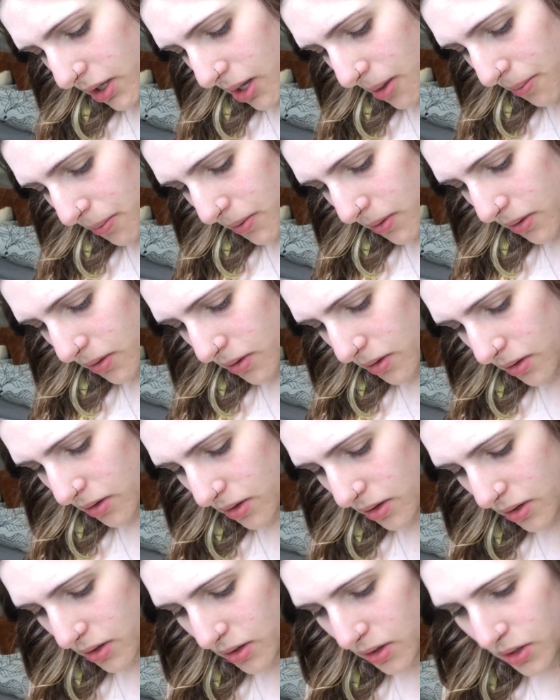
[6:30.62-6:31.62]
I put a
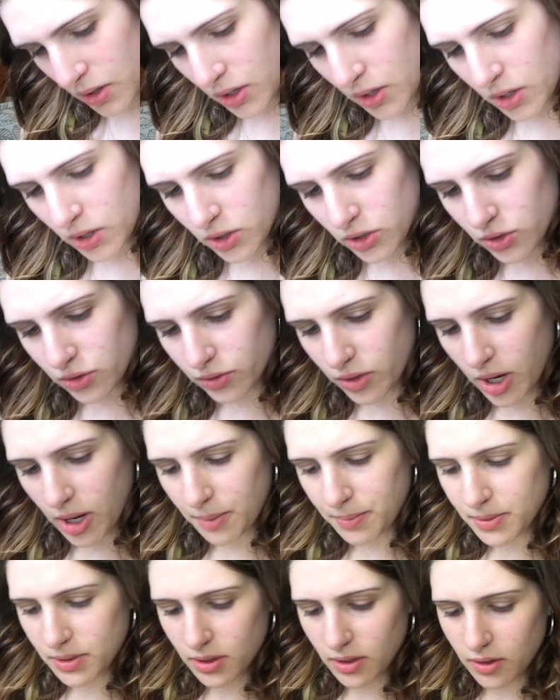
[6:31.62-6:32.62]
couple
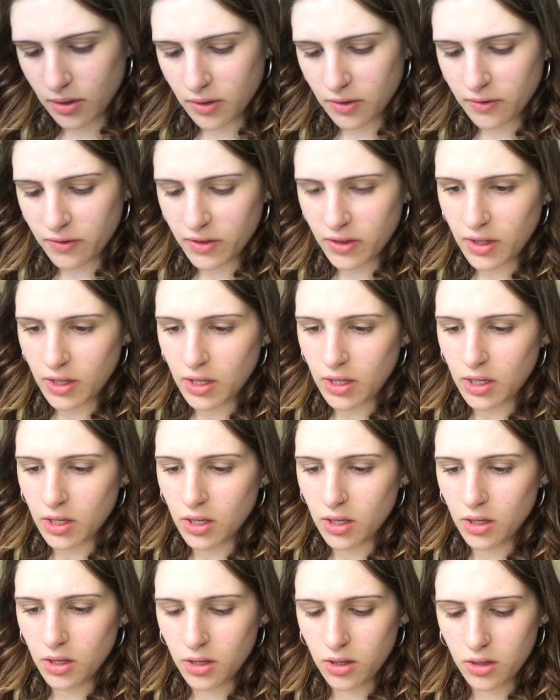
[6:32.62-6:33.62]
drops of
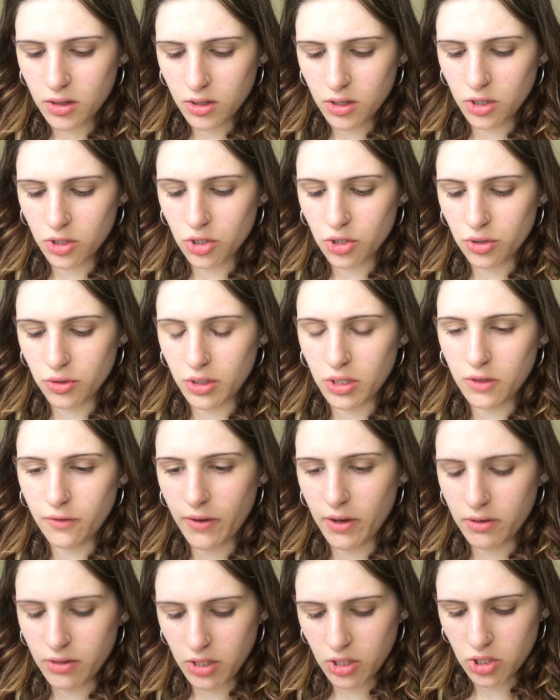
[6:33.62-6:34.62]
the
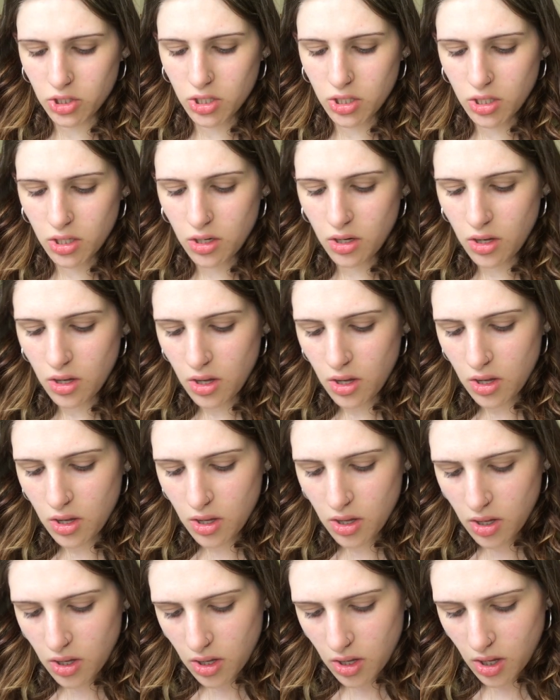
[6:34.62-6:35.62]
Catrice foundation,
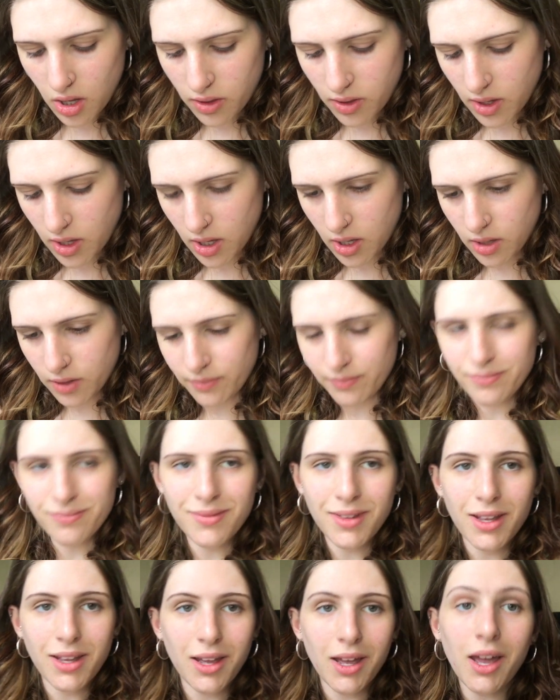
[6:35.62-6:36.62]
and
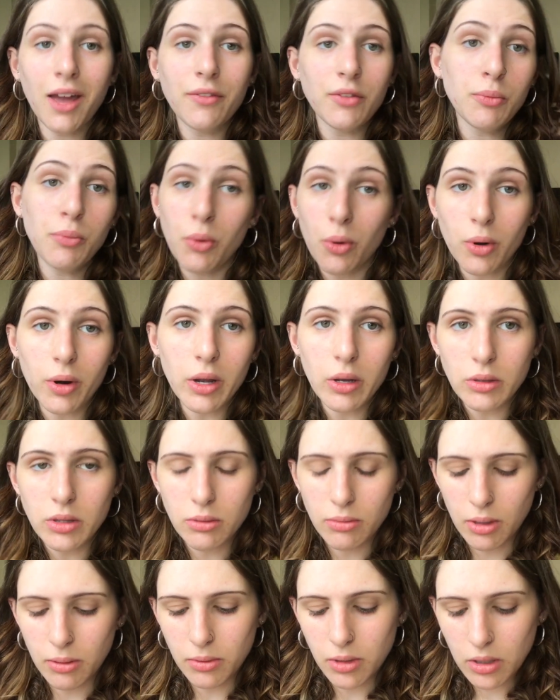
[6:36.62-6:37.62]
then I have to
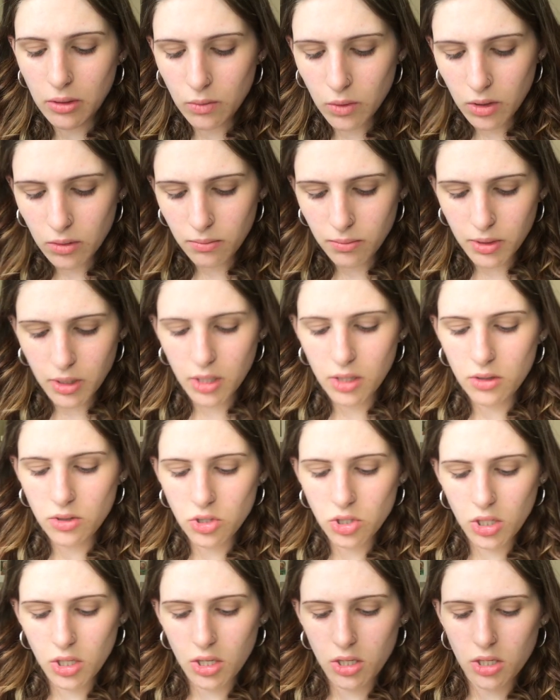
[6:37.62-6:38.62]
pour out the Maybelline one,
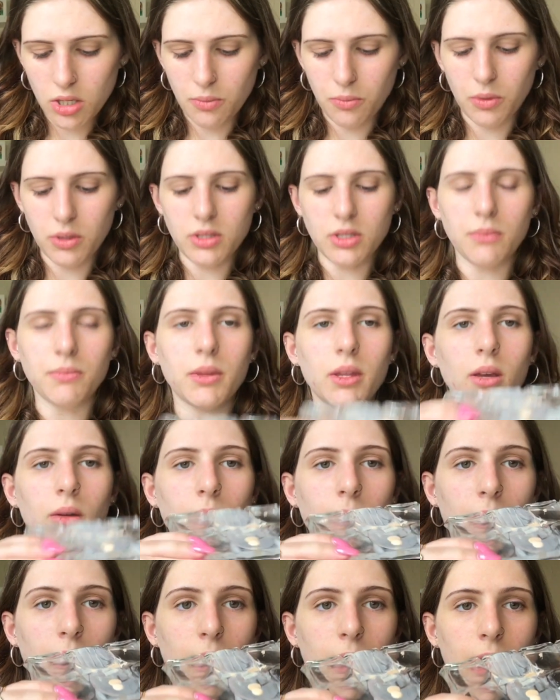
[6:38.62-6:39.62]
but I usually end up with
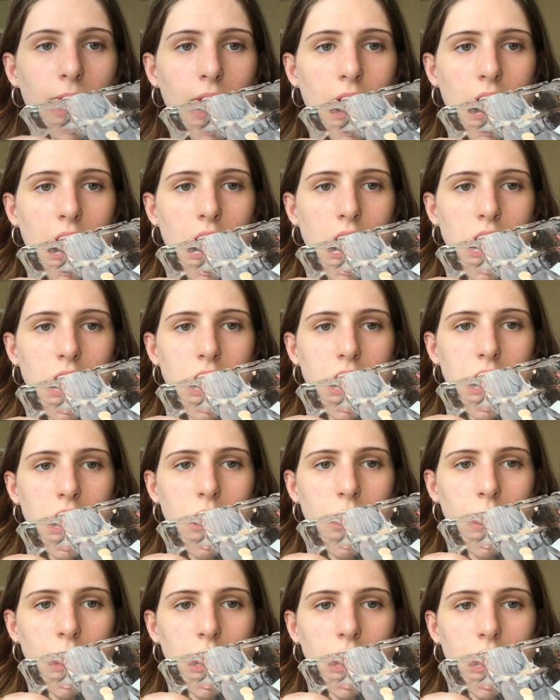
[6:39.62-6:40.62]
something around
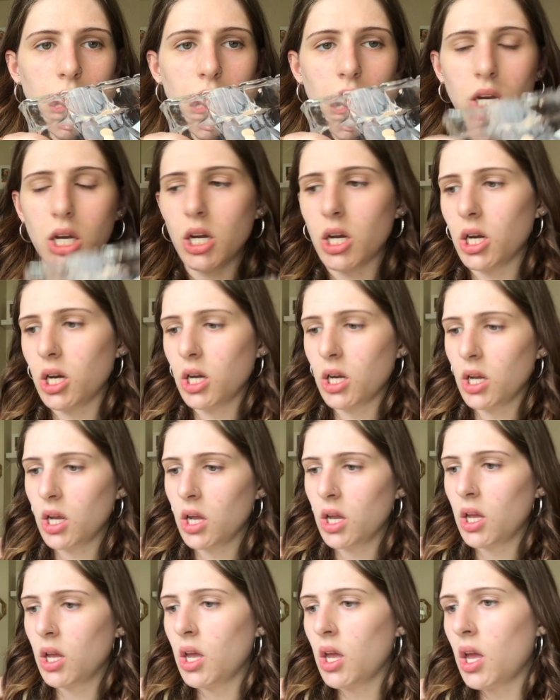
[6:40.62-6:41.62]
that right
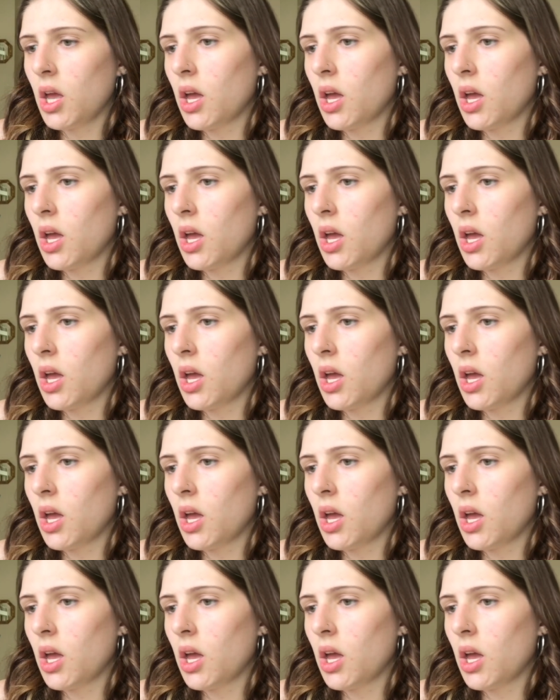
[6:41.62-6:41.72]
there.